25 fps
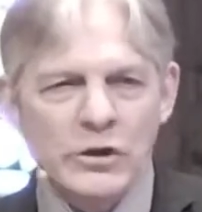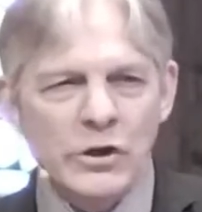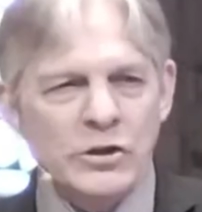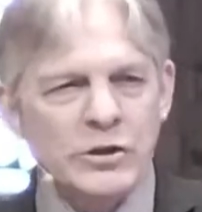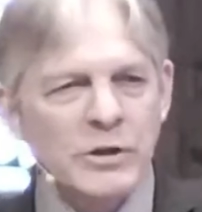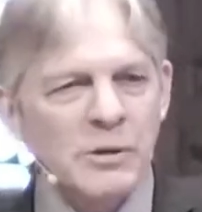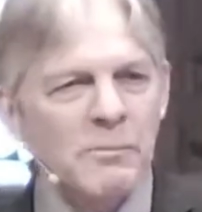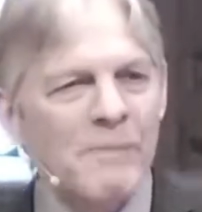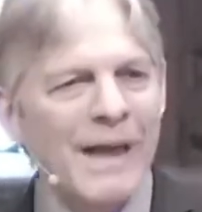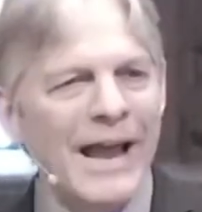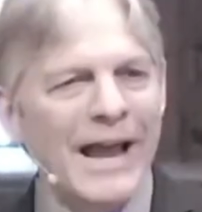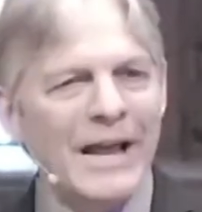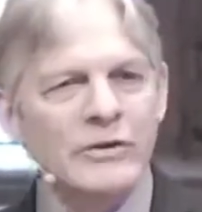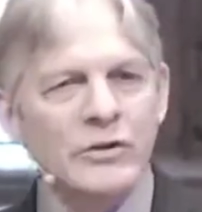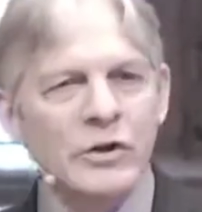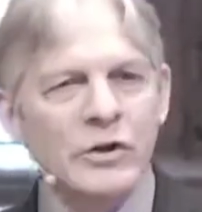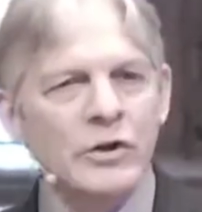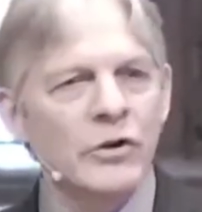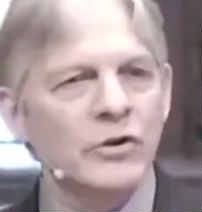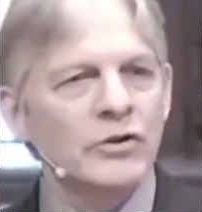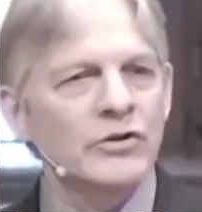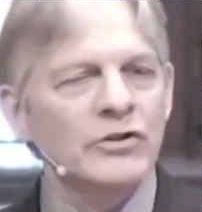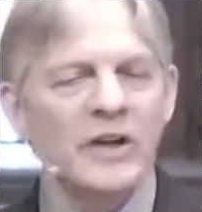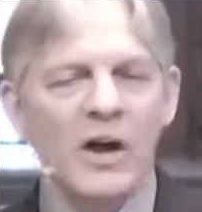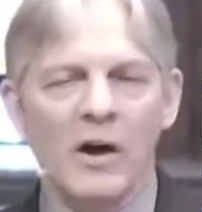Just
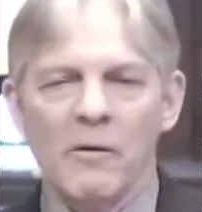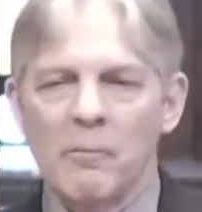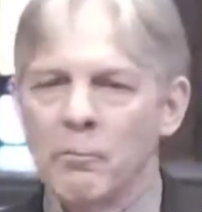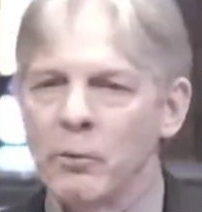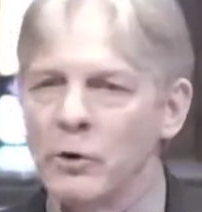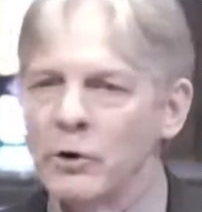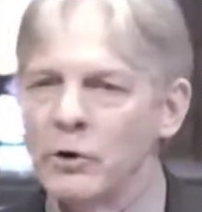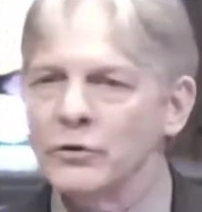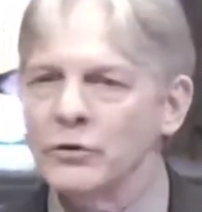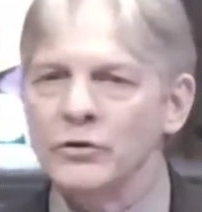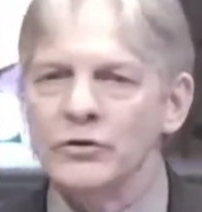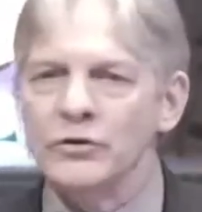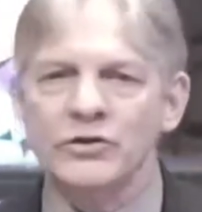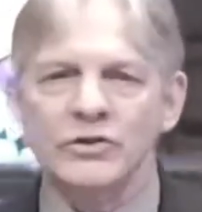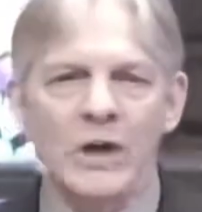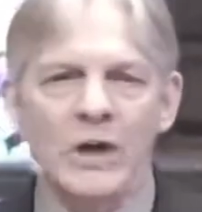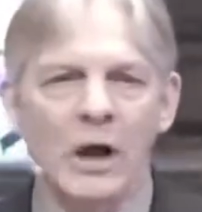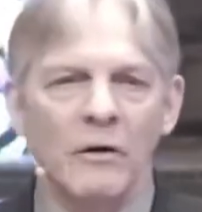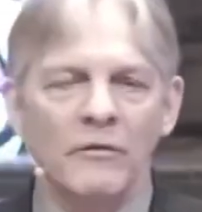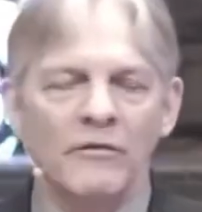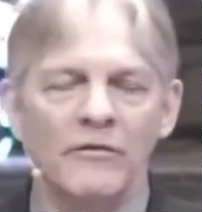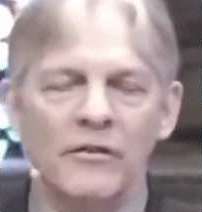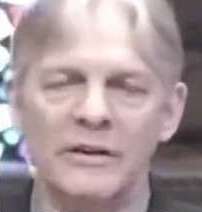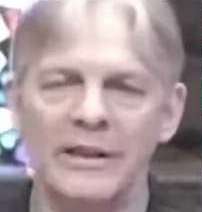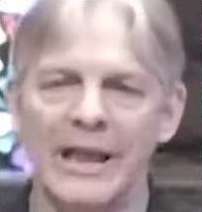imagine yourself, put
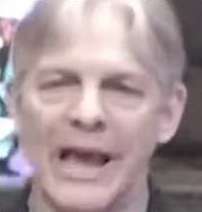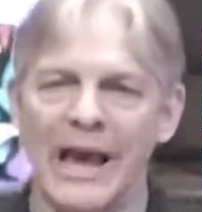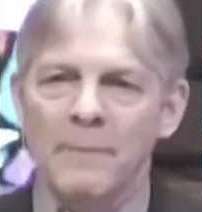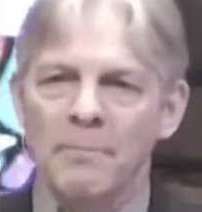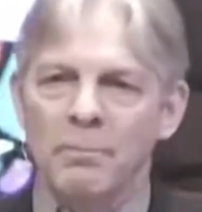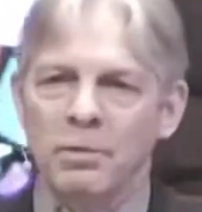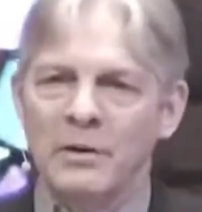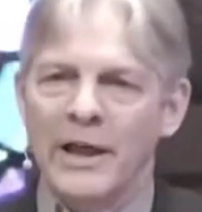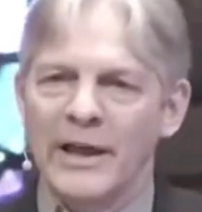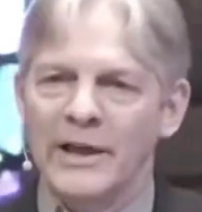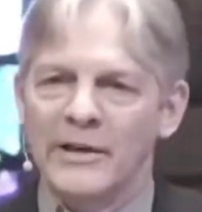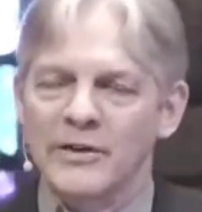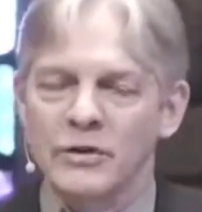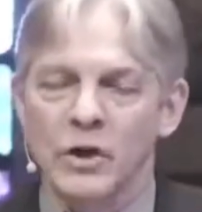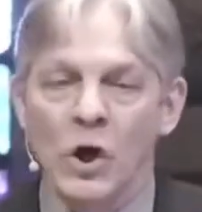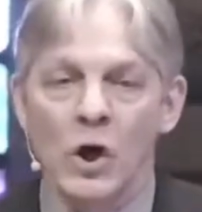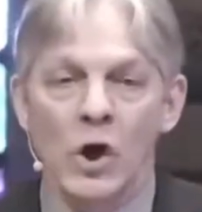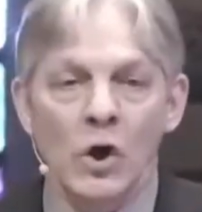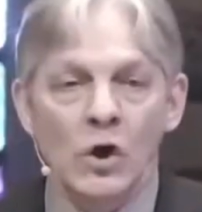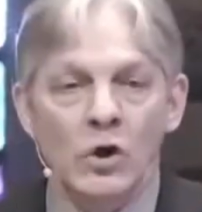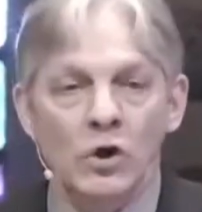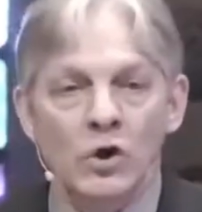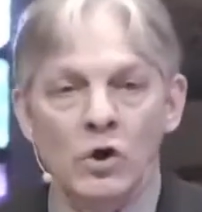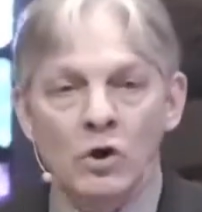yourself in that place.